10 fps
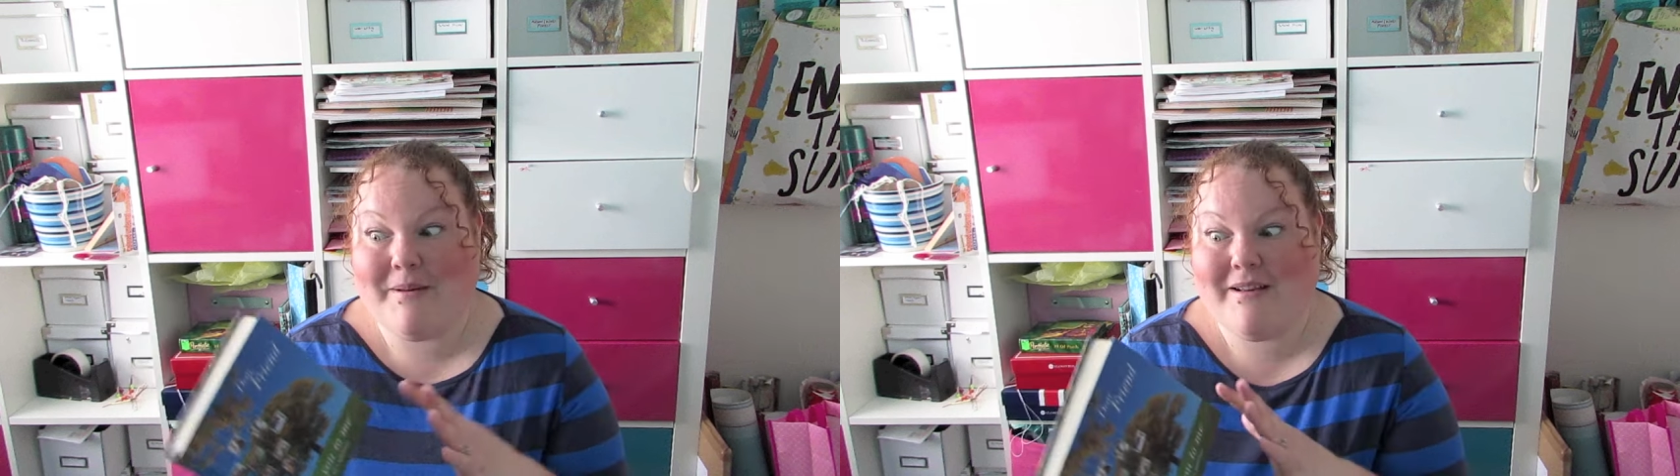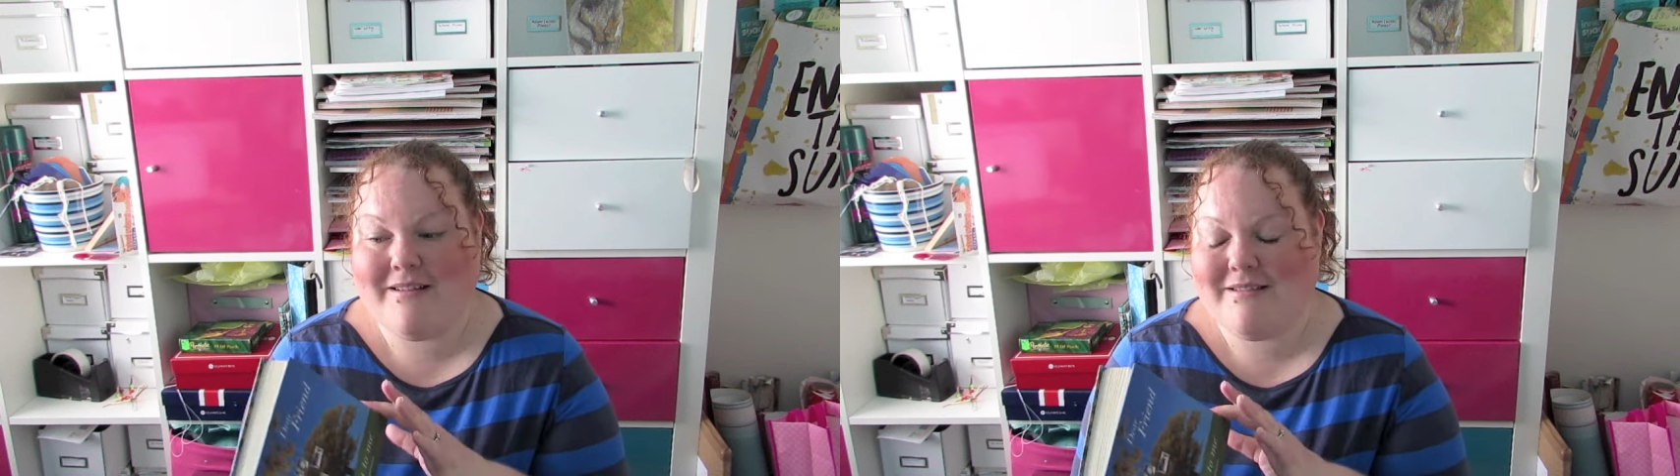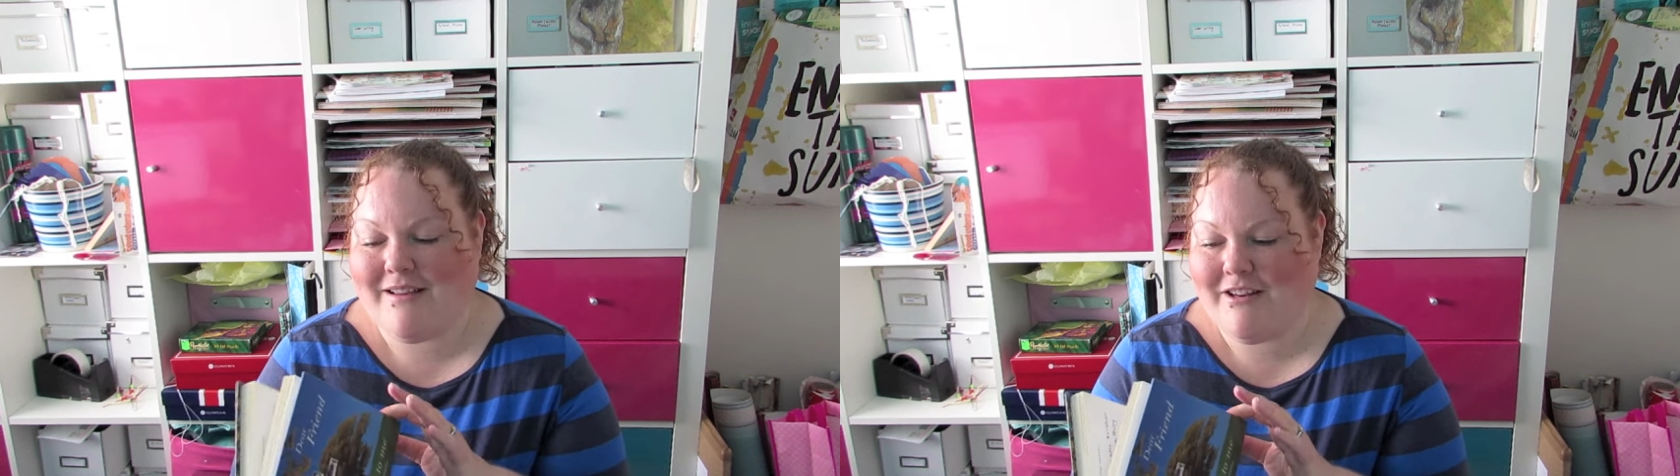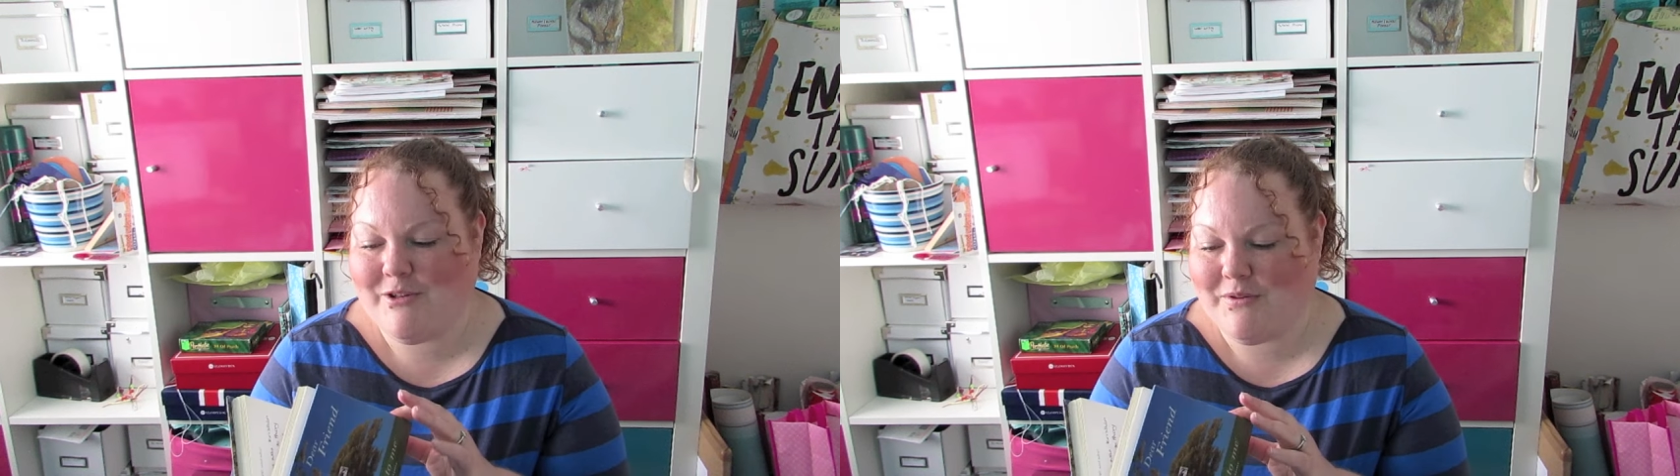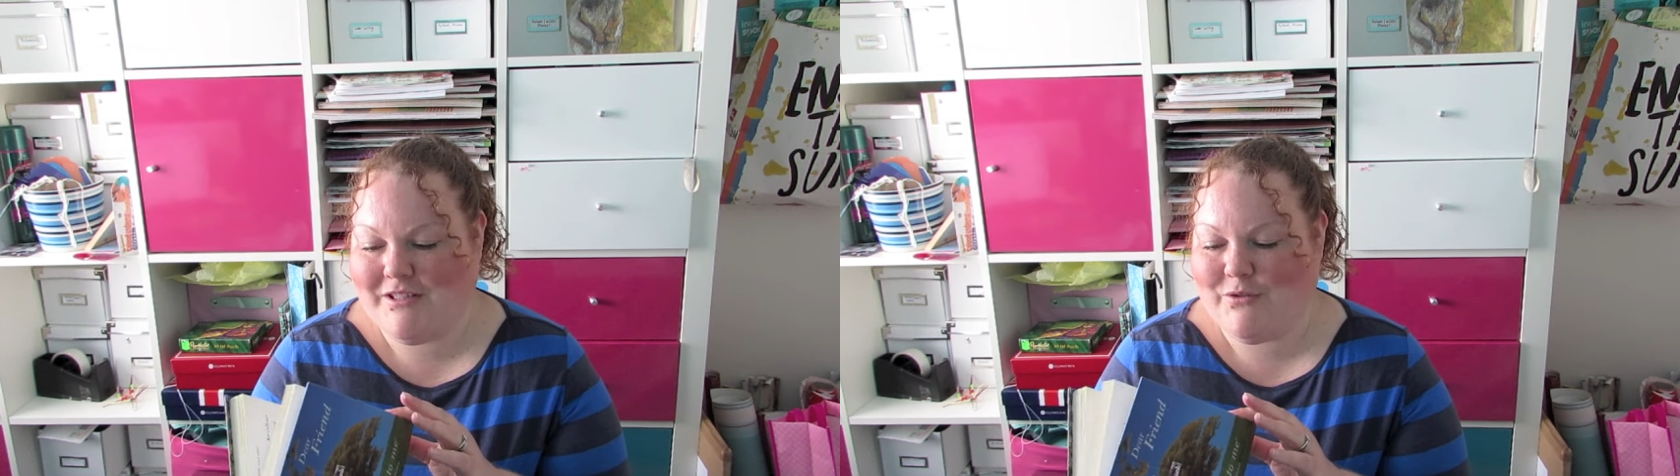Because I just
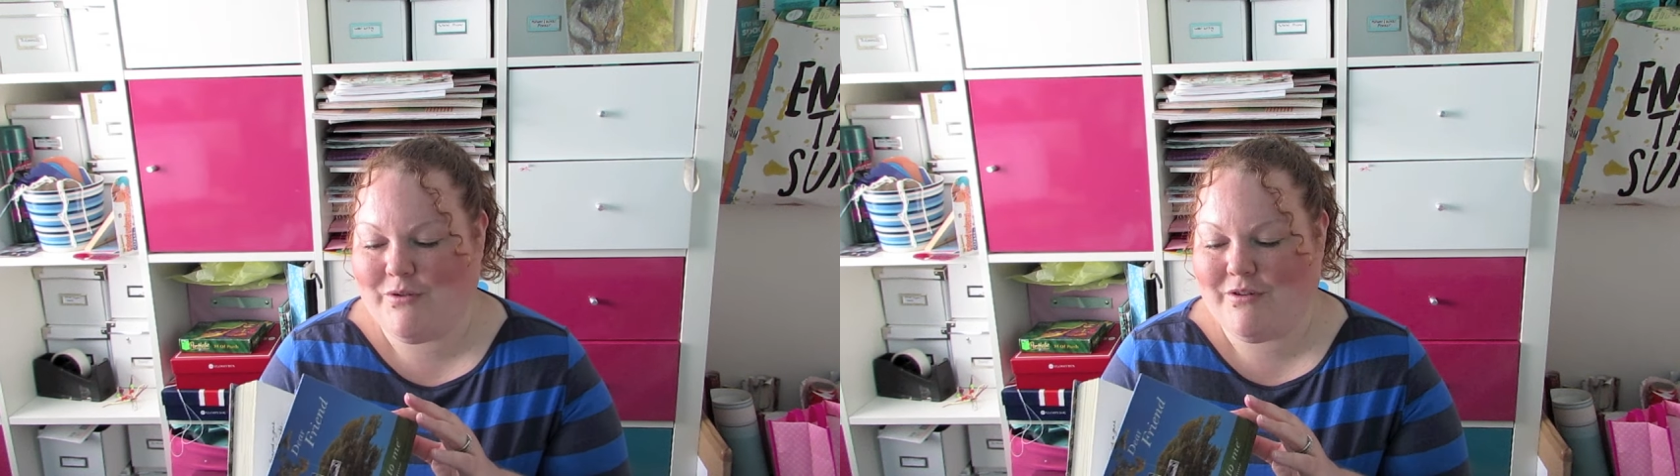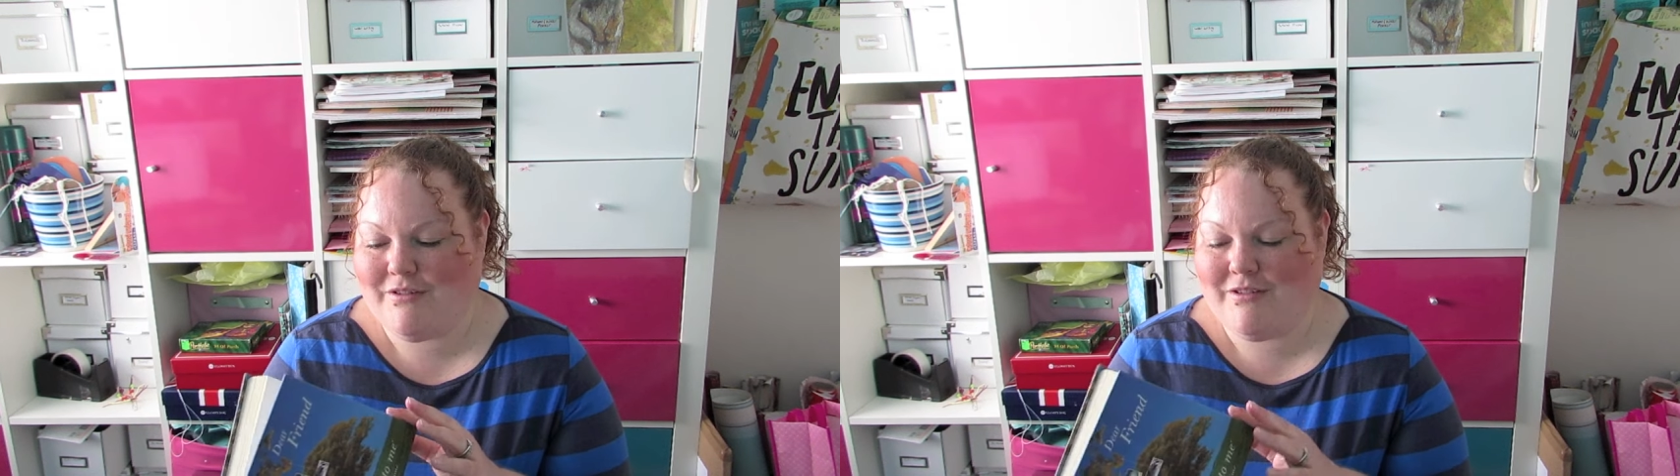wanted